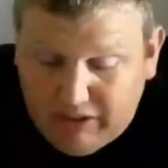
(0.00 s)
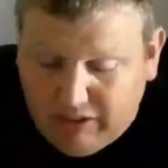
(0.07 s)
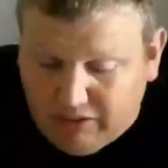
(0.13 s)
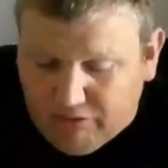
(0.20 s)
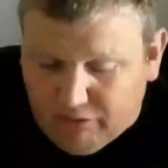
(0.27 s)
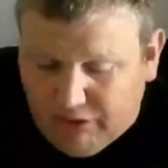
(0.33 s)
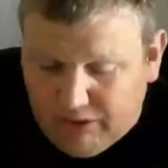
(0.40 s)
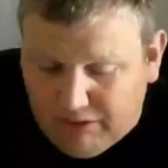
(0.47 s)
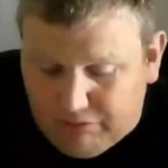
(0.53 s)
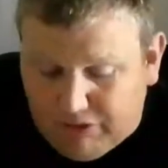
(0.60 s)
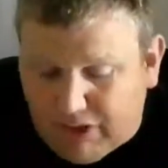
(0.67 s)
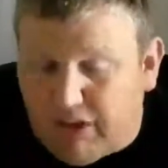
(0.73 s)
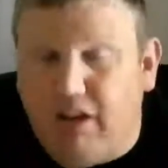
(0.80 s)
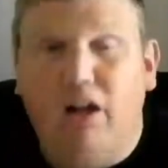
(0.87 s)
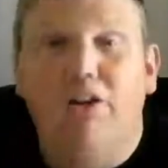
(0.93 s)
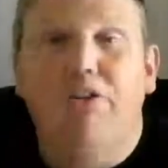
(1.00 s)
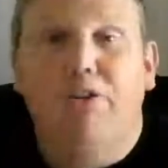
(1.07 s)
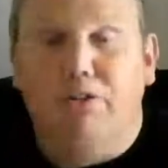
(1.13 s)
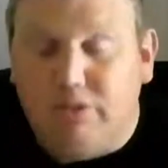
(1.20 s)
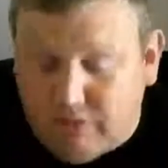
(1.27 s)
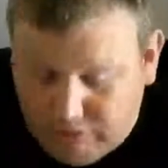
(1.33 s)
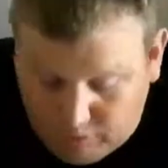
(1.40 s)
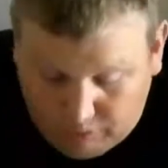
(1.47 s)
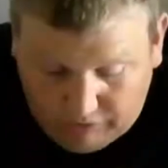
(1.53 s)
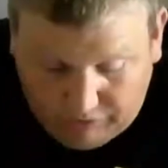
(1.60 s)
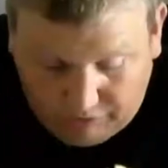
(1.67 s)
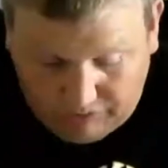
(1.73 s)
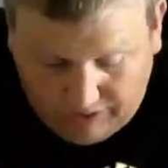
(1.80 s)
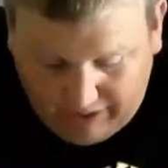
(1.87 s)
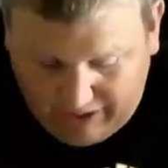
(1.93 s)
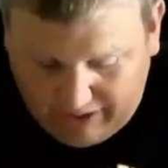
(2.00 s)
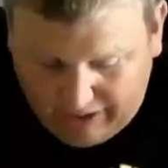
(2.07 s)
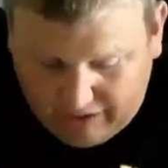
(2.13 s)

covering, and taking under on the 43.5.